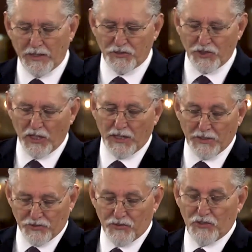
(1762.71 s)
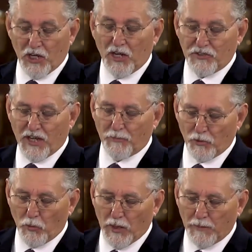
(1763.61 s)
John, in John chapter
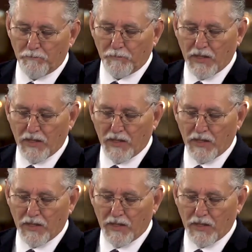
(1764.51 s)
1.